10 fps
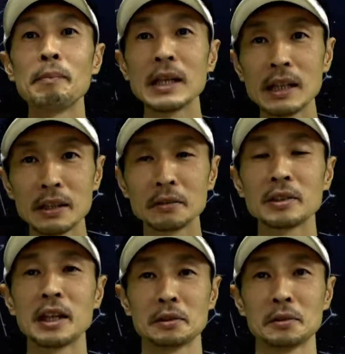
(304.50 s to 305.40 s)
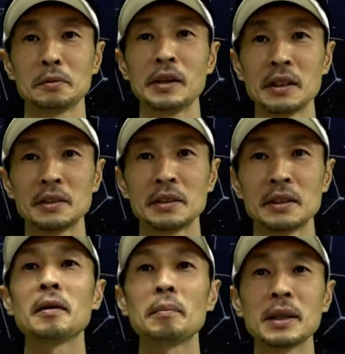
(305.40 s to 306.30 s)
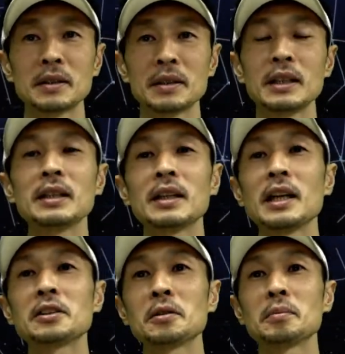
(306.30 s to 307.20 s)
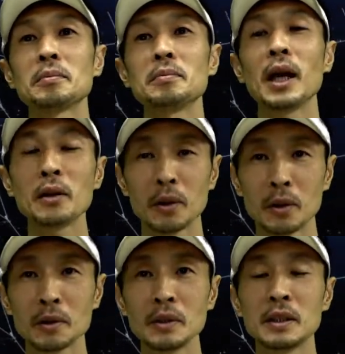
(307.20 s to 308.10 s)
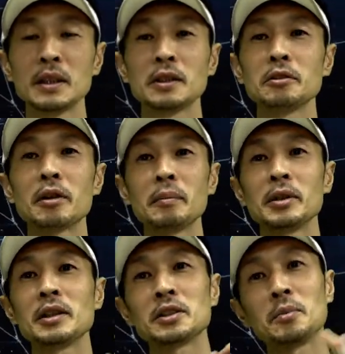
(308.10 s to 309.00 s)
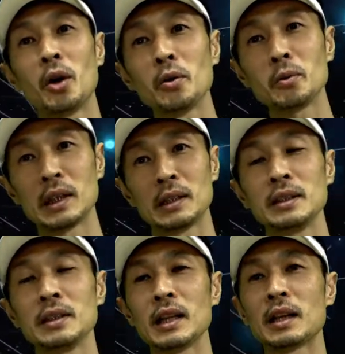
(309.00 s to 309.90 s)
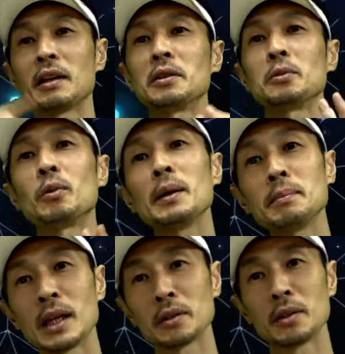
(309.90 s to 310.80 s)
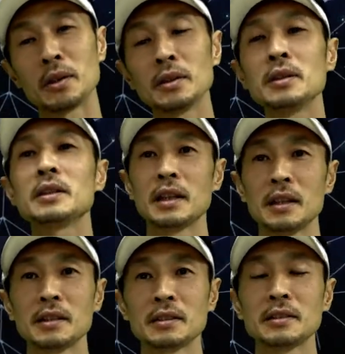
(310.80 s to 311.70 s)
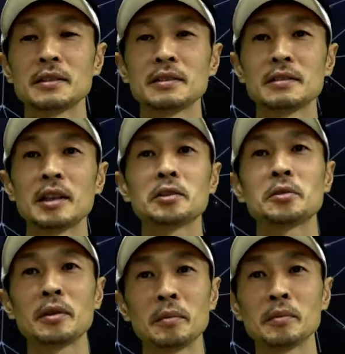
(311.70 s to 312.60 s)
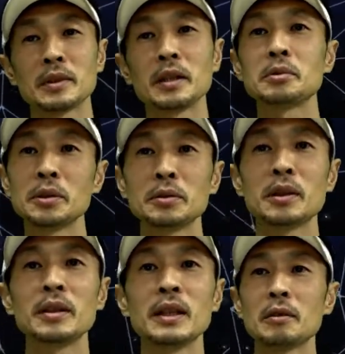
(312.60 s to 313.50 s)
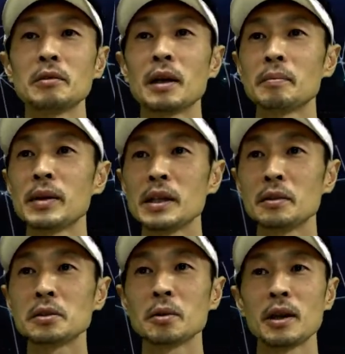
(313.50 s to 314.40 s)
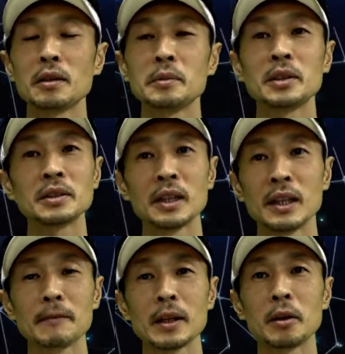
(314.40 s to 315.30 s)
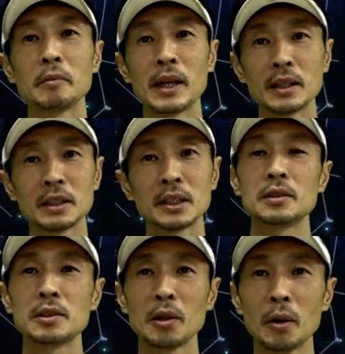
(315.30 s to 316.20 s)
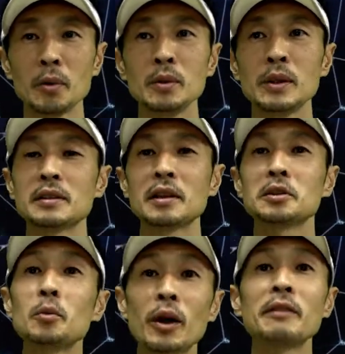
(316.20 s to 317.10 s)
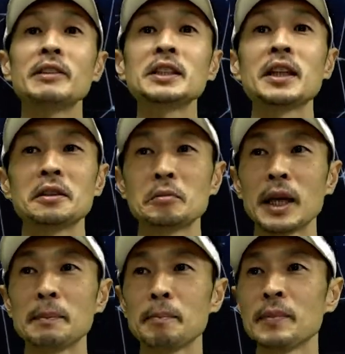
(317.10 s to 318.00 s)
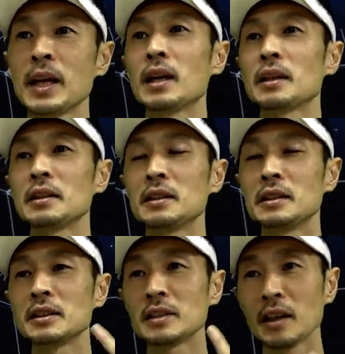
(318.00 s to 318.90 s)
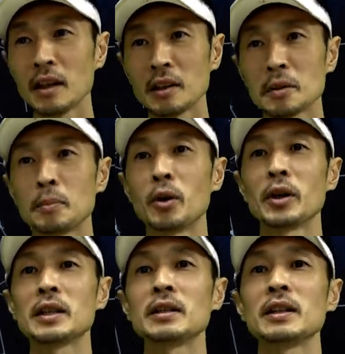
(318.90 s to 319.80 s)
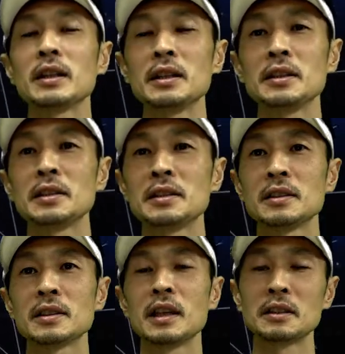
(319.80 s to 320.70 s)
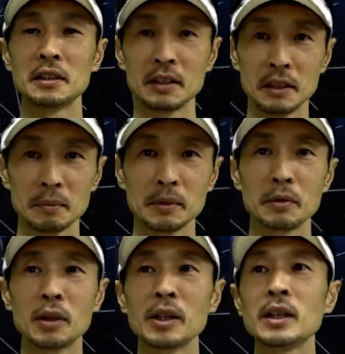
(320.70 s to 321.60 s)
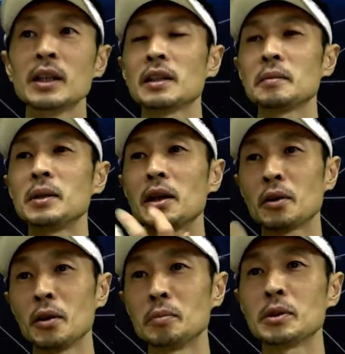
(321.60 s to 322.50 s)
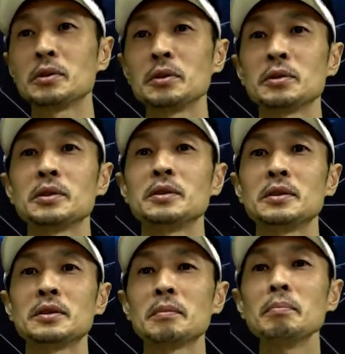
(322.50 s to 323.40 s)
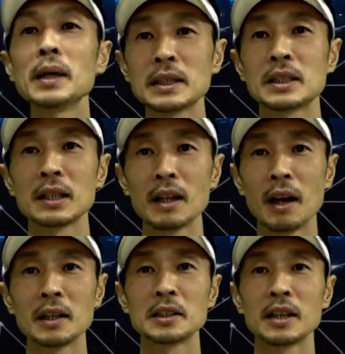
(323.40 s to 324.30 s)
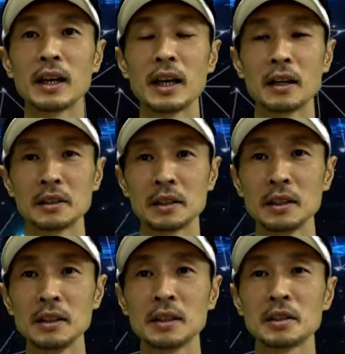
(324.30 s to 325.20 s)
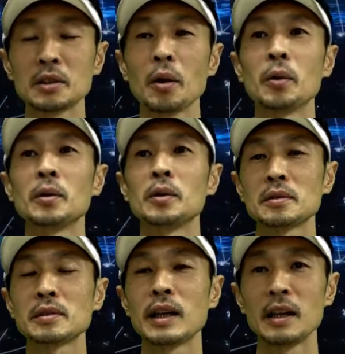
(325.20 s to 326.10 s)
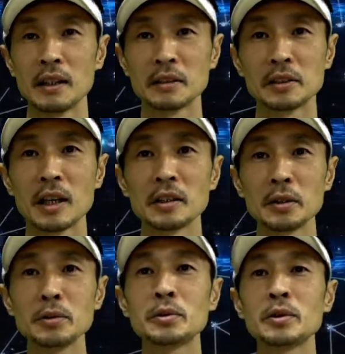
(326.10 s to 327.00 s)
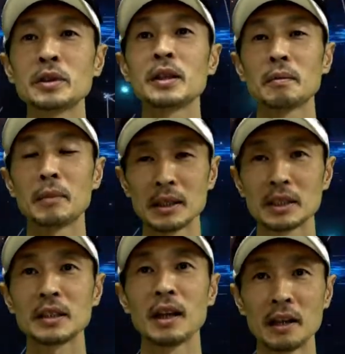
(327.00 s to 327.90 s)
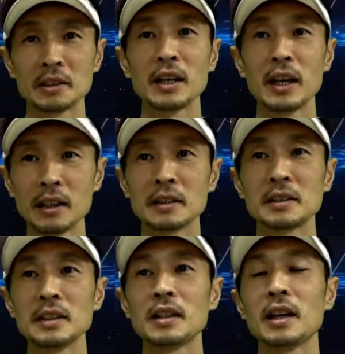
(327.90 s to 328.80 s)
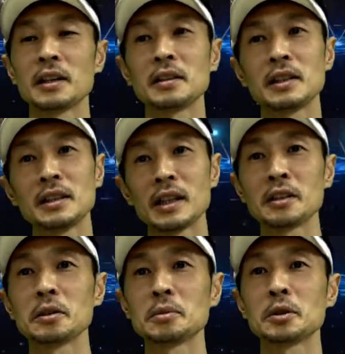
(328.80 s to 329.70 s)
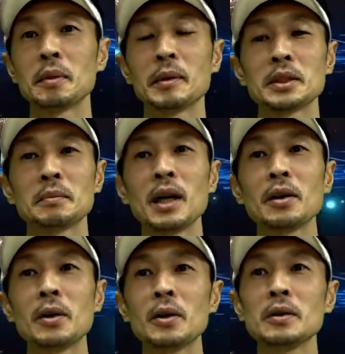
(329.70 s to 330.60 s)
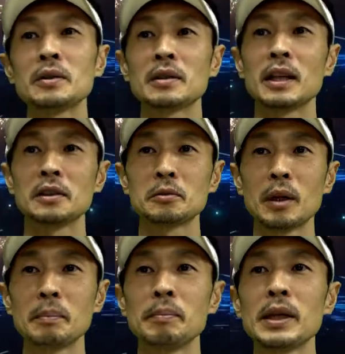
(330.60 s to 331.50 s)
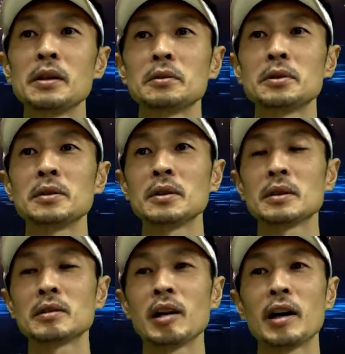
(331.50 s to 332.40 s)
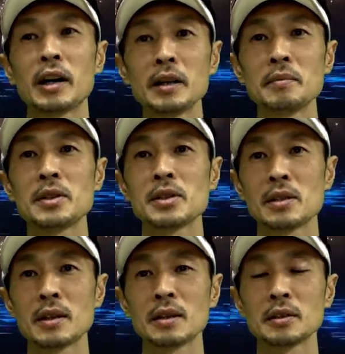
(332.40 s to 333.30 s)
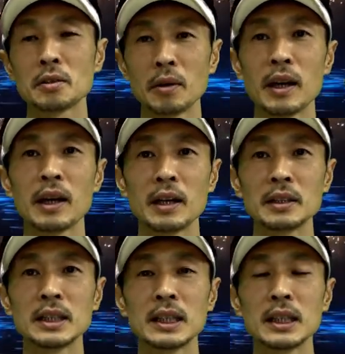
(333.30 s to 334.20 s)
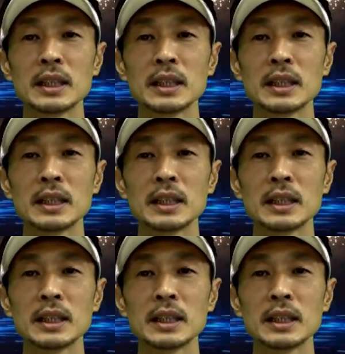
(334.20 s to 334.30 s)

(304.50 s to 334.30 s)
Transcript: billion Dyson spheres. But in case of black hole, you can build a small one around one black hole, then that's gonna gives you the 1 billion solar luminosity of energy. So that's more efficient, right? And then the second point is, as I said before, the black hole produces much larger energy. So aliens can use much larger energy, like in case of supermassive black hole, like 1 billion times solar energy.